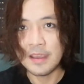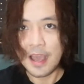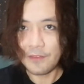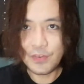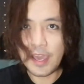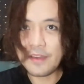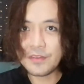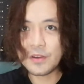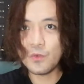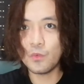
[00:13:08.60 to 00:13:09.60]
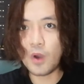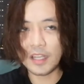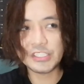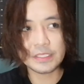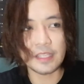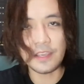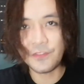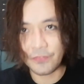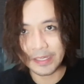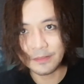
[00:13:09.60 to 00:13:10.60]
Have you ever watched a
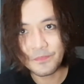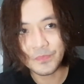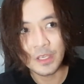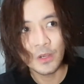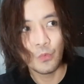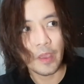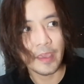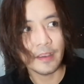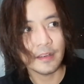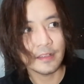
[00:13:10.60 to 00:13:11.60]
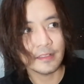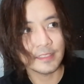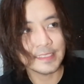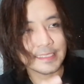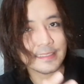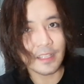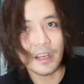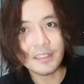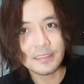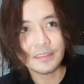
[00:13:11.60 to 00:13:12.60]
film where the
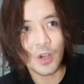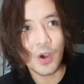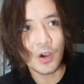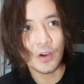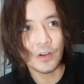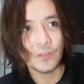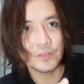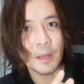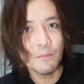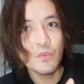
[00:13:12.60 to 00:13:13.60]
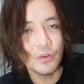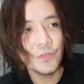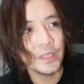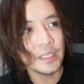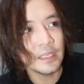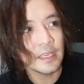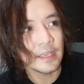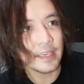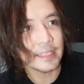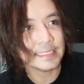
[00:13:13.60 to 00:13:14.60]
start of the movie
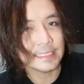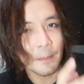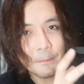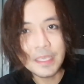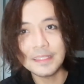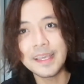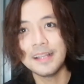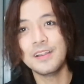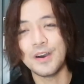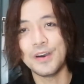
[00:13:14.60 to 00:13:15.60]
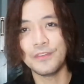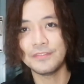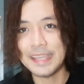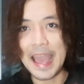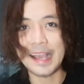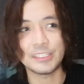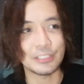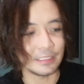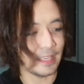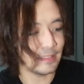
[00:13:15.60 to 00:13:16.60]
is the middle of the
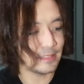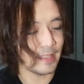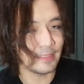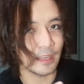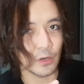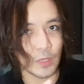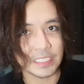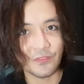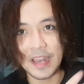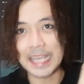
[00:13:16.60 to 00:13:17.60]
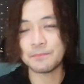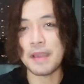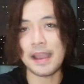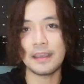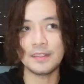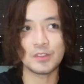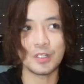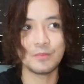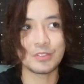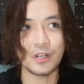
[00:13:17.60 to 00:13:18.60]
action, and then there was flashback in
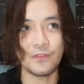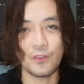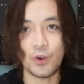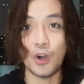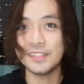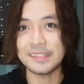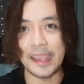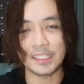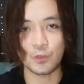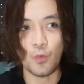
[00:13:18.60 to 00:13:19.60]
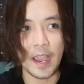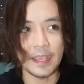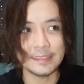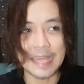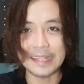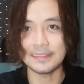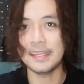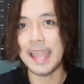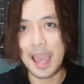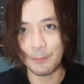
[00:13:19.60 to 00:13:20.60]
terms of context, why that
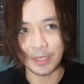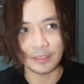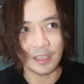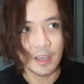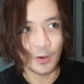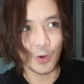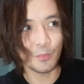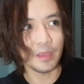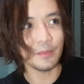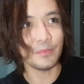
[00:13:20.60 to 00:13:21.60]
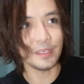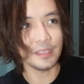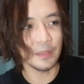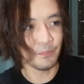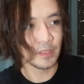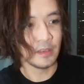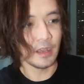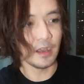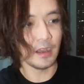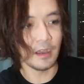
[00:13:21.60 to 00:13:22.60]
thing happened, or maybe
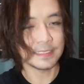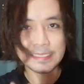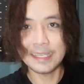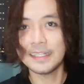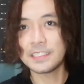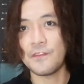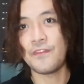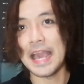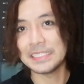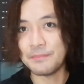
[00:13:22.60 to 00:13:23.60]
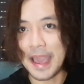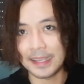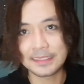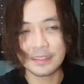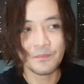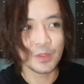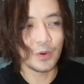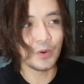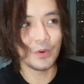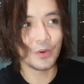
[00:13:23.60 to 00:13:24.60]
a series of flashbacks
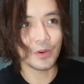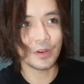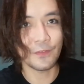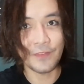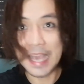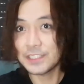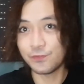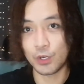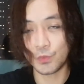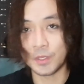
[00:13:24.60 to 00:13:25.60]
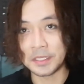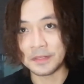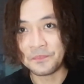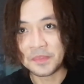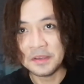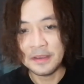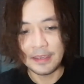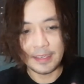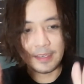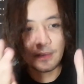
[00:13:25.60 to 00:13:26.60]
or flash forward?
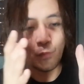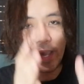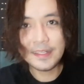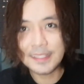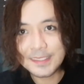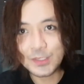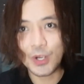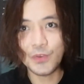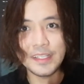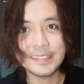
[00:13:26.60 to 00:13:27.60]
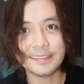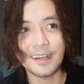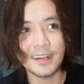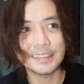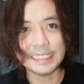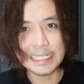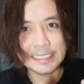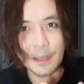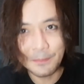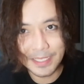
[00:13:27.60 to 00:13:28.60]
When the story starts in
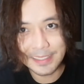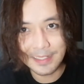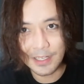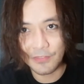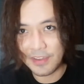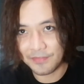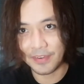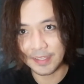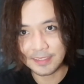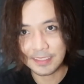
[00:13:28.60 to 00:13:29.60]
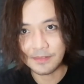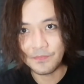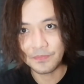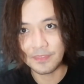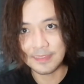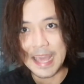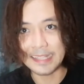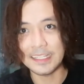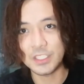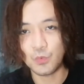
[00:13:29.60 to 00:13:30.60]
the middle of events,
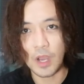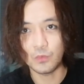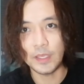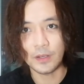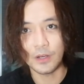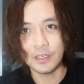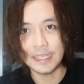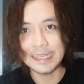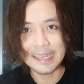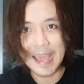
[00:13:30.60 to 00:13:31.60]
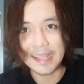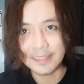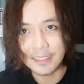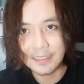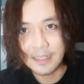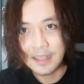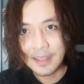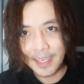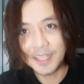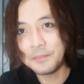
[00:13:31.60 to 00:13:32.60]
that is what we call in Latin
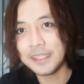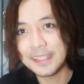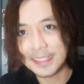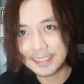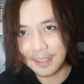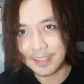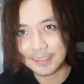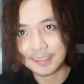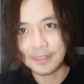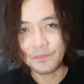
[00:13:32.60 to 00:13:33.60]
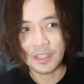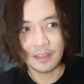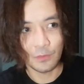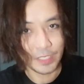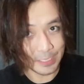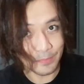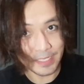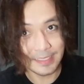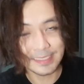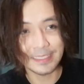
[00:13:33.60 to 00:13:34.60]
en medias res, which
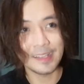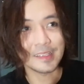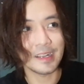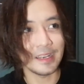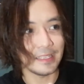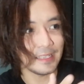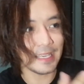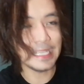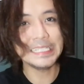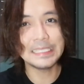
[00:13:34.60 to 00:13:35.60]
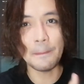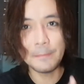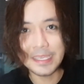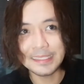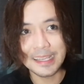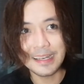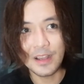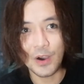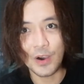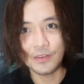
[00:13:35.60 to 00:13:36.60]
means literally in the middle
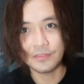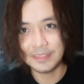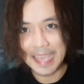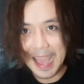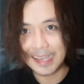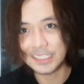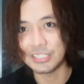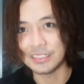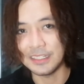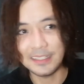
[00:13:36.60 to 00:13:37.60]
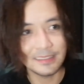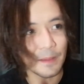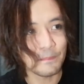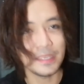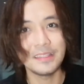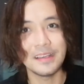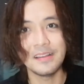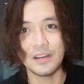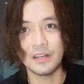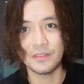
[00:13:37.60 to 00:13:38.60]
of the action, in the middle
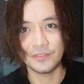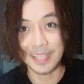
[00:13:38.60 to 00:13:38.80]
of the